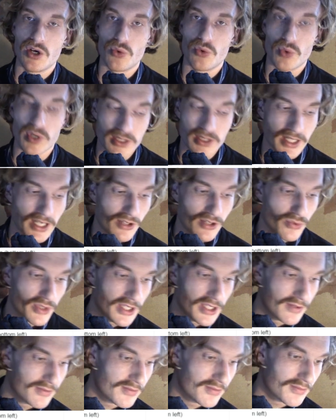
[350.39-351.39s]
What can
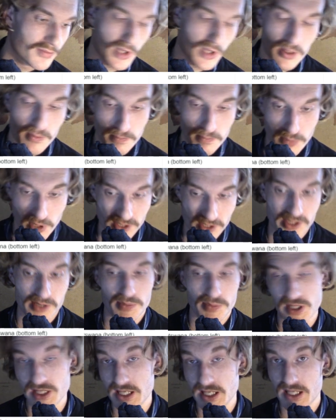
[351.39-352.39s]
we
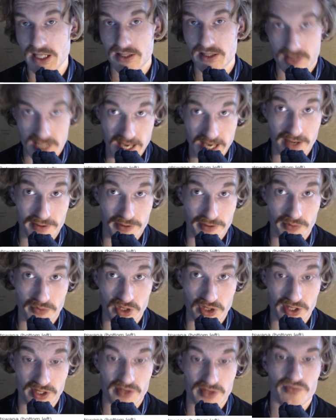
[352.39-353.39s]
possibly take from
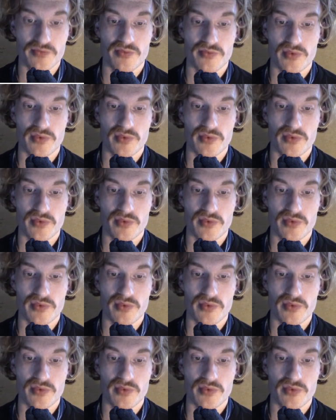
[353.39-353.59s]
this?